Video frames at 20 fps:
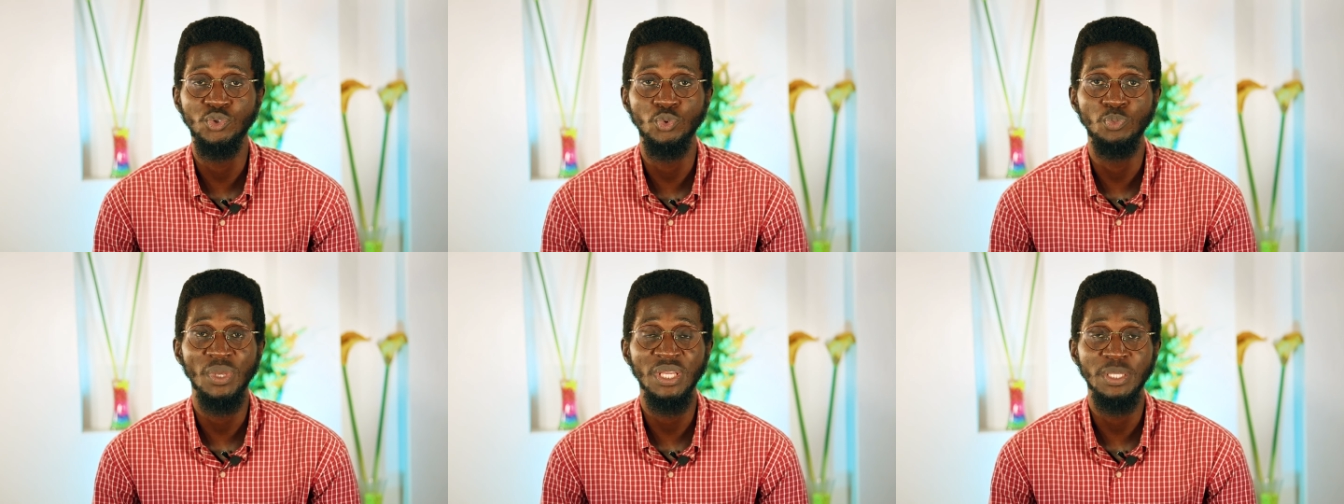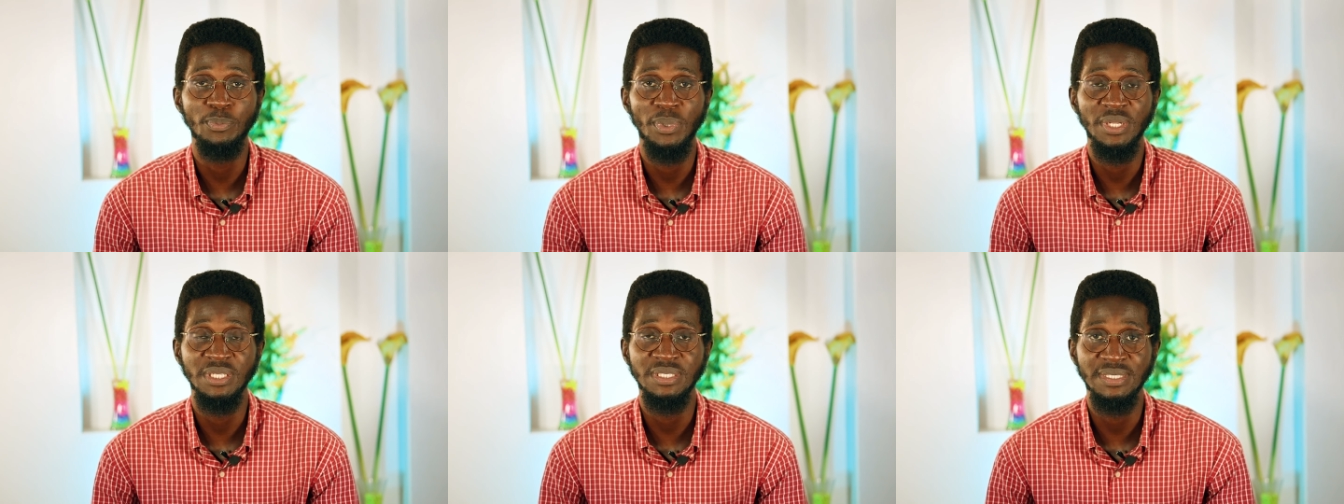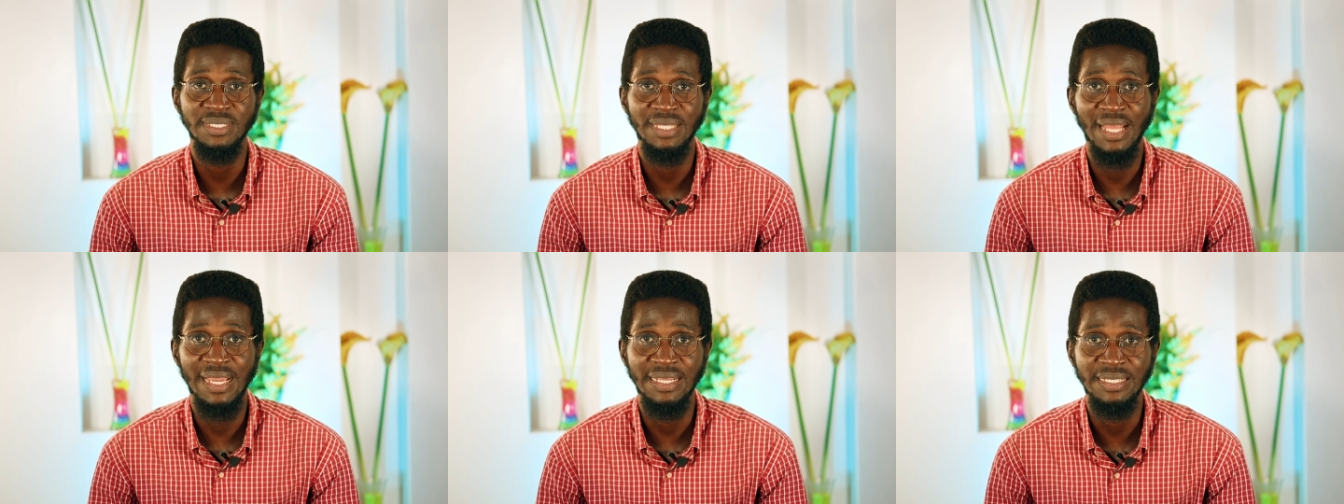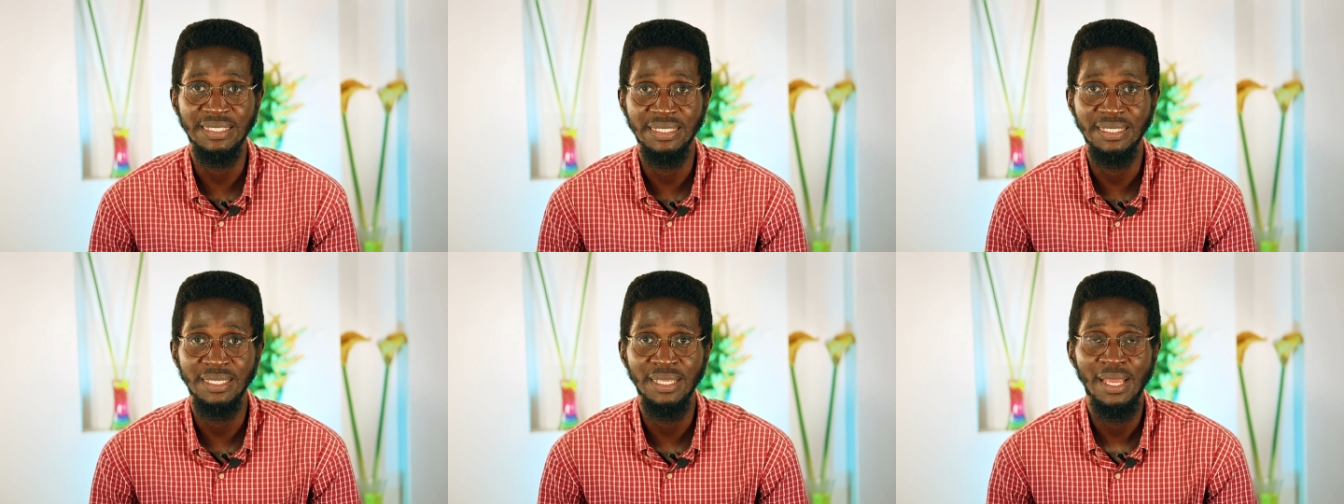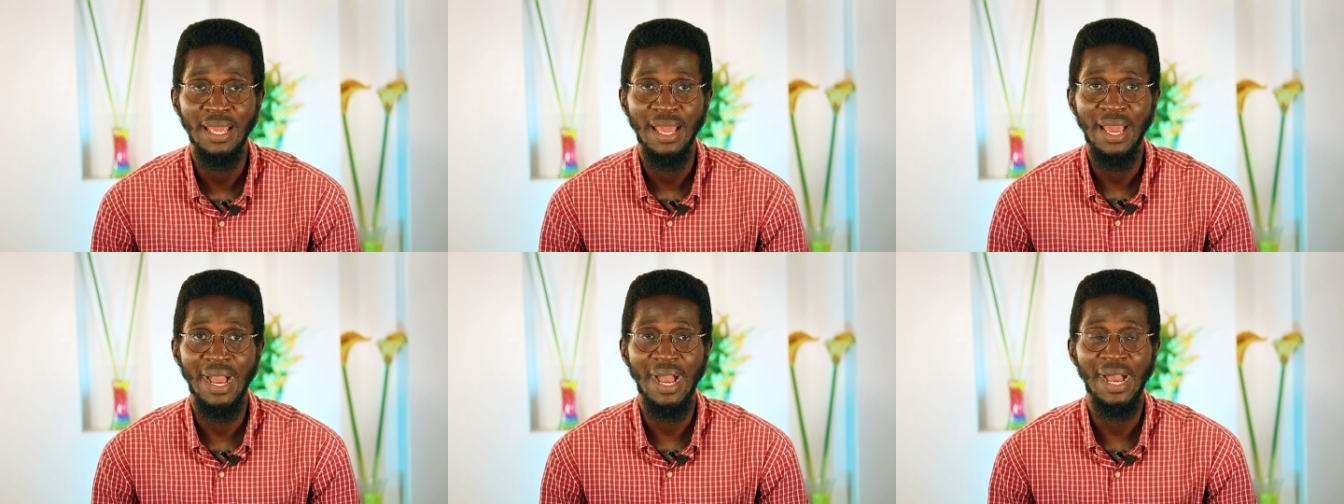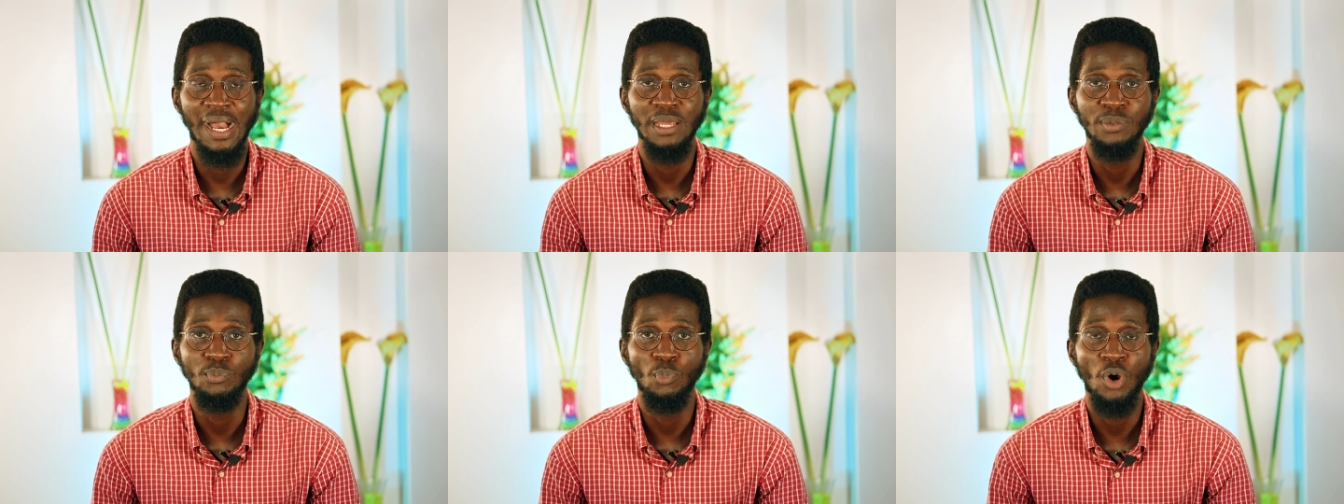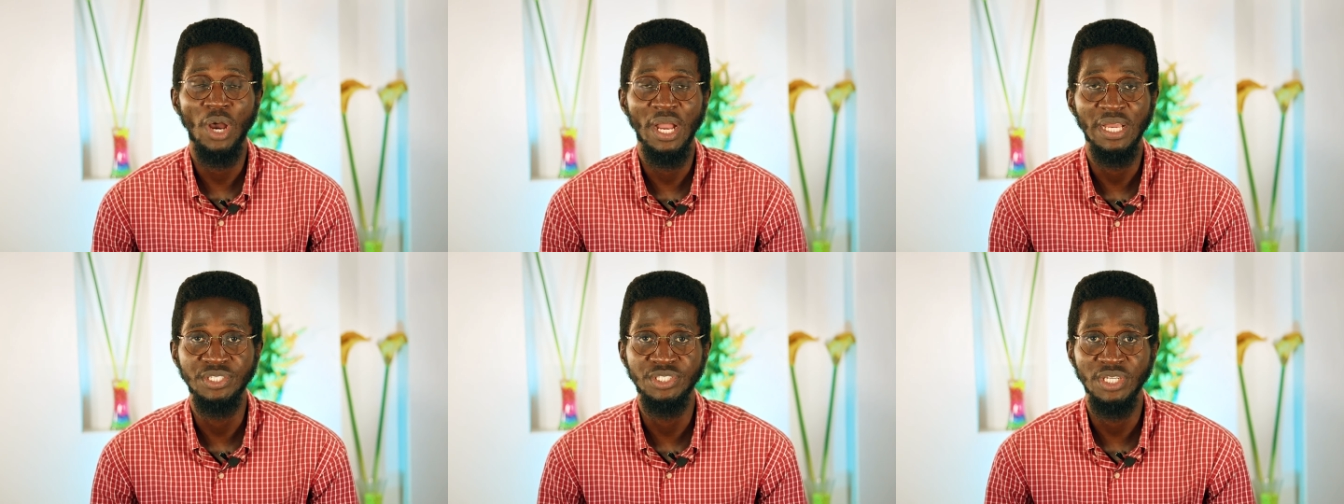it will make the place tidy and
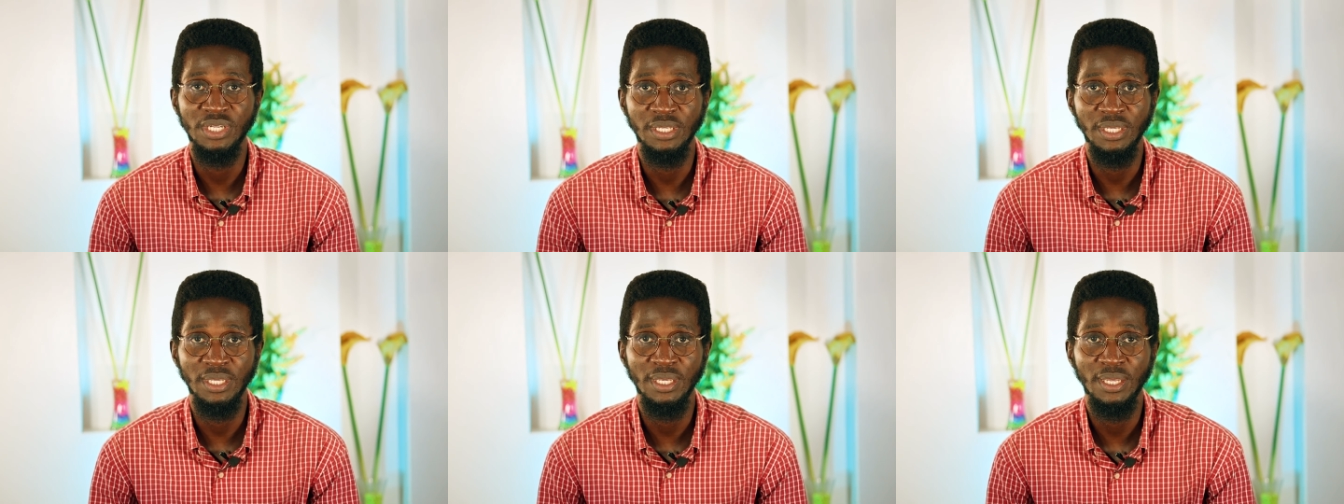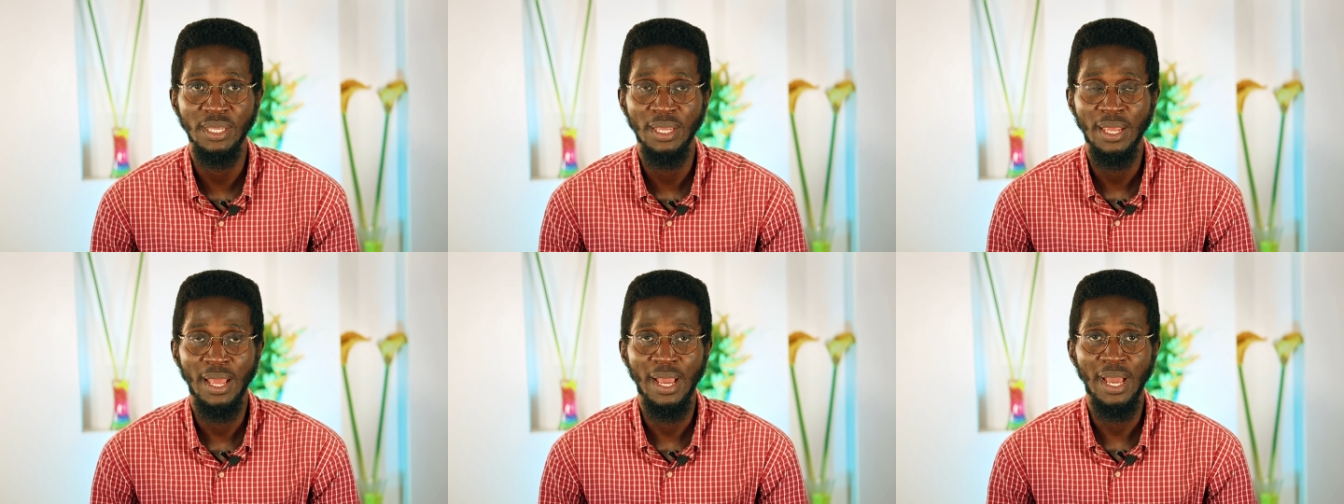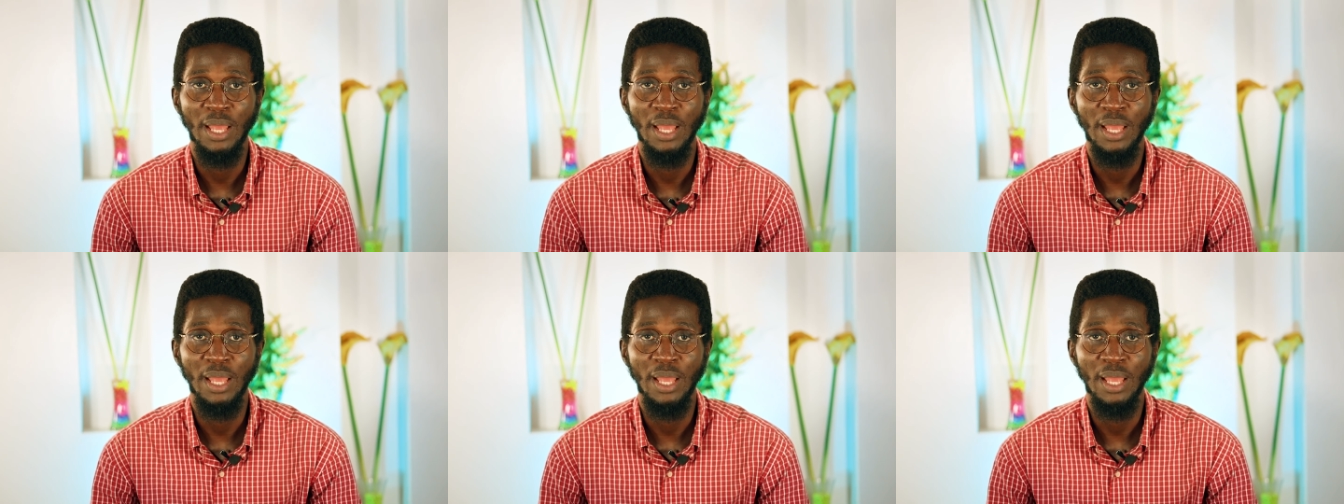more hygienic